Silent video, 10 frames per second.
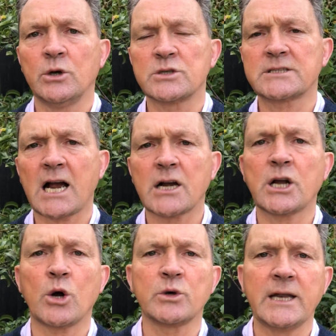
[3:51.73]
start
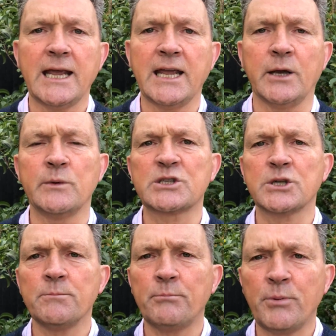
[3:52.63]
our day with
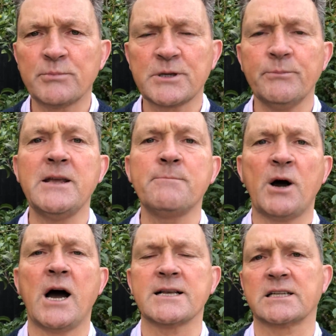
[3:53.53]
something
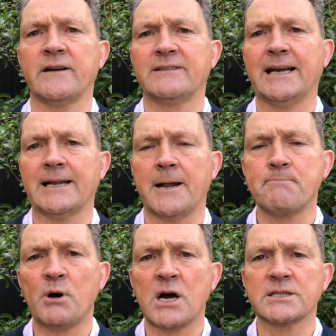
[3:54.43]
positive, a
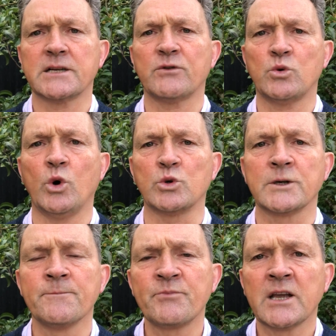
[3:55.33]
positive quote,
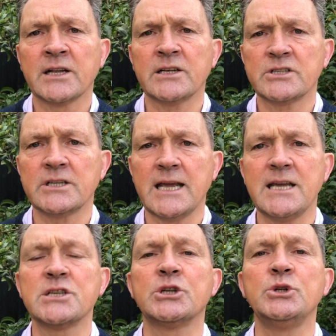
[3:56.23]
that
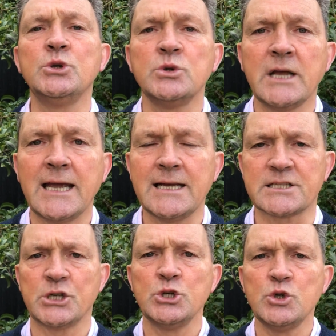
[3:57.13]
today is a new day,
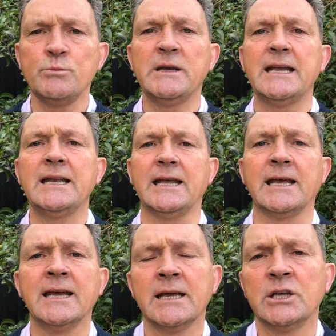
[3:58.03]
it's a new beginning,
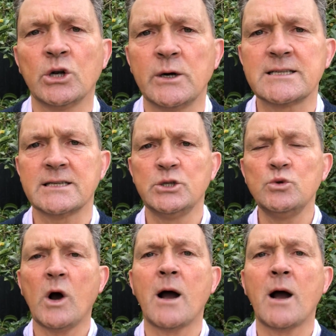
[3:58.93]
it's a new